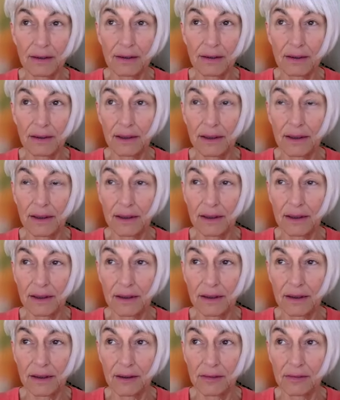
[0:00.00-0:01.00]

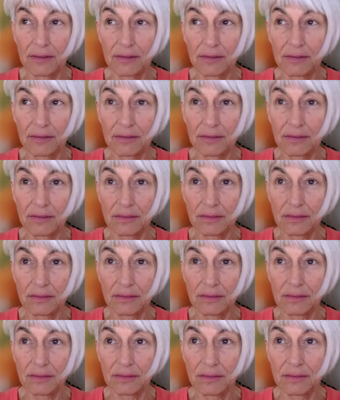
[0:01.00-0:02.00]

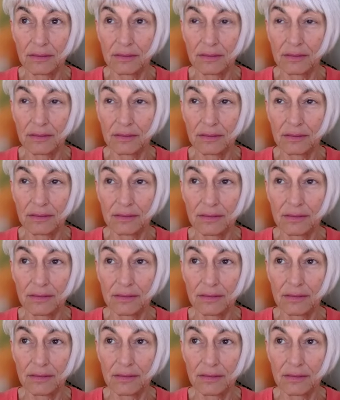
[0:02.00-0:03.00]

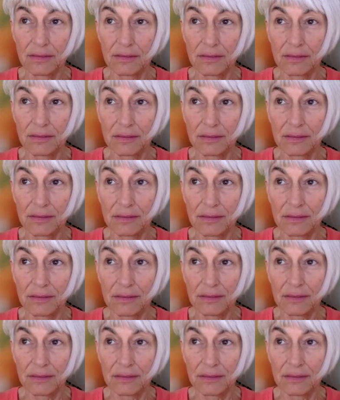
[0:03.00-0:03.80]
Nothing is said.